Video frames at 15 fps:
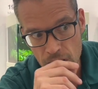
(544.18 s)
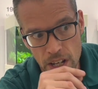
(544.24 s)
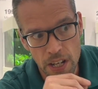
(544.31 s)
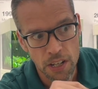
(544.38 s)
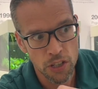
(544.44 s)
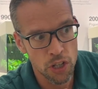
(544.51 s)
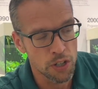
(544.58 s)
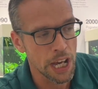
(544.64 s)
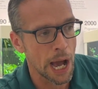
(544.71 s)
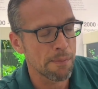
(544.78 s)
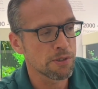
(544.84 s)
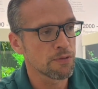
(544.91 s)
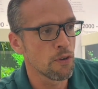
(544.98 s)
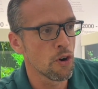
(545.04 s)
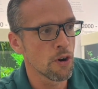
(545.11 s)
UCAPS
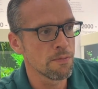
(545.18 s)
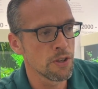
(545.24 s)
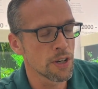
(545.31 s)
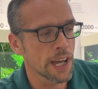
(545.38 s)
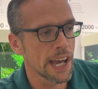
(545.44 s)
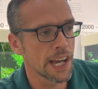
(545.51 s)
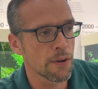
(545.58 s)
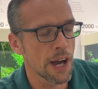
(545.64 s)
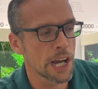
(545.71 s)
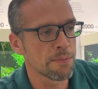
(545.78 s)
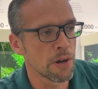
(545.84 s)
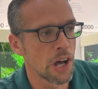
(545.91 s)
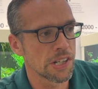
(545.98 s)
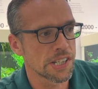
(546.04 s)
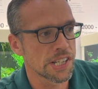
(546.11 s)
forum, UK Aquatic
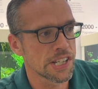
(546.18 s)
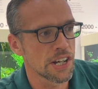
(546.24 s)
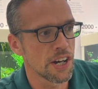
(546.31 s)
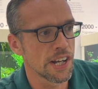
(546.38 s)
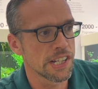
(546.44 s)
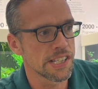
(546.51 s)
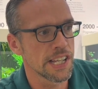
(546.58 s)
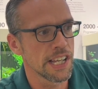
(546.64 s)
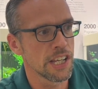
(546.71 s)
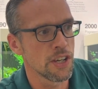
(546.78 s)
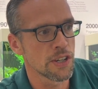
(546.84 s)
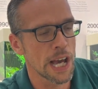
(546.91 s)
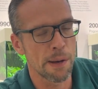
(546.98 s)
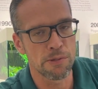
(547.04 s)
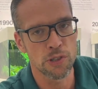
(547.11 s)
Plant Society,
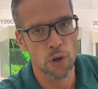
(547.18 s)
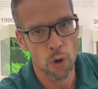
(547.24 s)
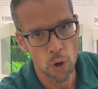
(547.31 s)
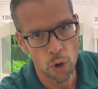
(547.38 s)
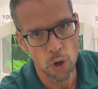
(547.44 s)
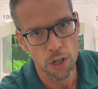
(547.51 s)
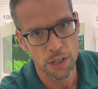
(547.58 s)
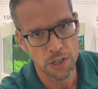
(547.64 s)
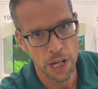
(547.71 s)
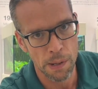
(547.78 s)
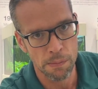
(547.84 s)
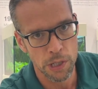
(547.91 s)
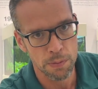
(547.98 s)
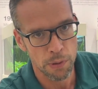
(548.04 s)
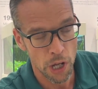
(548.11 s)
ucaps.org,
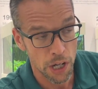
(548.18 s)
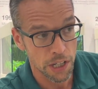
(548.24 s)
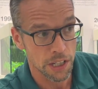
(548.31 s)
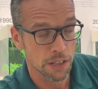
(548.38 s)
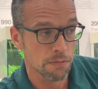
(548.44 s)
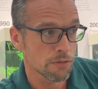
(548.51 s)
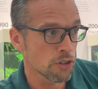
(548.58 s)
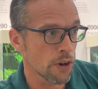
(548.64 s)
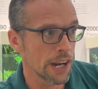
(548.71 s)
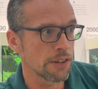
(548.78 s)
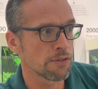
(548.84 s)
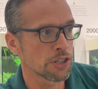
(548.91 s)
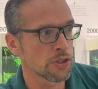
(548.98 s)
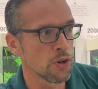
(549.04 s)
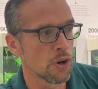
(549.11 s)
shameless plug, great
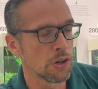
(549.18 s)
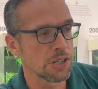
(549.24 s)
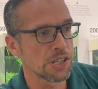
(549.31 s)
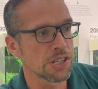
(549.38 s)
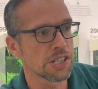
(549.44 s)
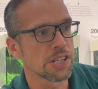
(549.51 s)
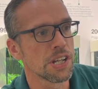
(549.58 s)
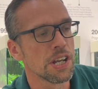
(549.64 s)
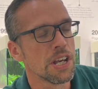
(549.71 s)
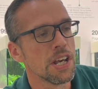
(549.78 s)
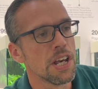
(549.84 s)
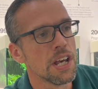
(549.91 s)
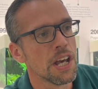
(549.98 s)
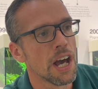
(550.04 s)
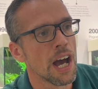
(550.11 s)
resource.
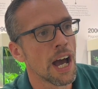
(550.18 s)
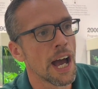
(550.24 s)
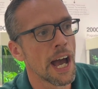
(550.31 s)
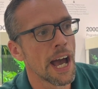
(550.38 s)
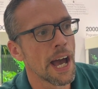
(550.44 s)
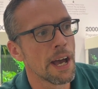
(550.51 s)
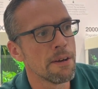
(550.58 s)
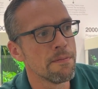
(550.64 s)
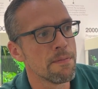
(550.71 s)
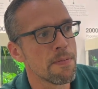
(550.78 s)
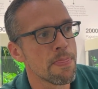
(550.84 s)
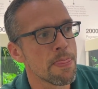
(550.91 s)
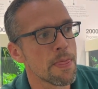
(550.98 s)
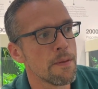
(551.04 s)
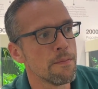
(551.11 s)

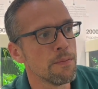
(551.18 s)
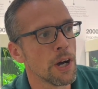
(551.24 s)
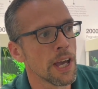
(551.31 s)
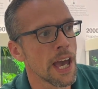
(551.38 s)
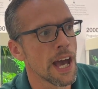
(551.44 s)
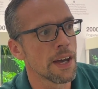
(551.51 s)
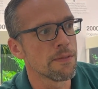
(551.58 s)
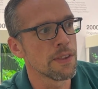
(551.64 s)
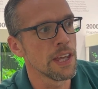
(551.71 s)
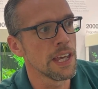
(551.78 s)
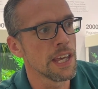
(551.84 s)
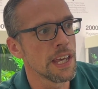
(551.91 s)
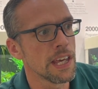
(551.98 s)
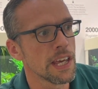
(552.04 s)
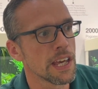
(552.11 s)
But yeah,
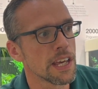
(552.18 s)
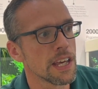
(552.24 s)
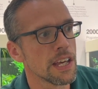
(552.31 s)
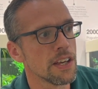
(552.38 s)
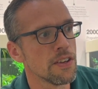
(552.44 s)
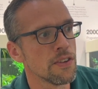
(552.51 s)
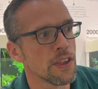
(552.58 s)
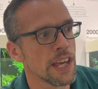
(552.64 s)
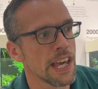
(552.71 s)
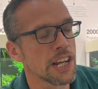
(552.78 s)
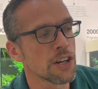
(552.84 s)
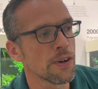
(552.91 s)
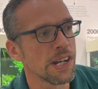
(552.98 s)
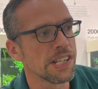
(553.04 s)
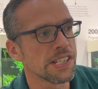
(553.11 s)
the
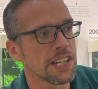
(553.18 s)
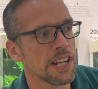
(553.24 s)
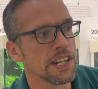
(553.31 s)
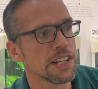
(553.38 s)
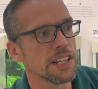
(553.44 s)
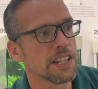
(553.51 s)
increase in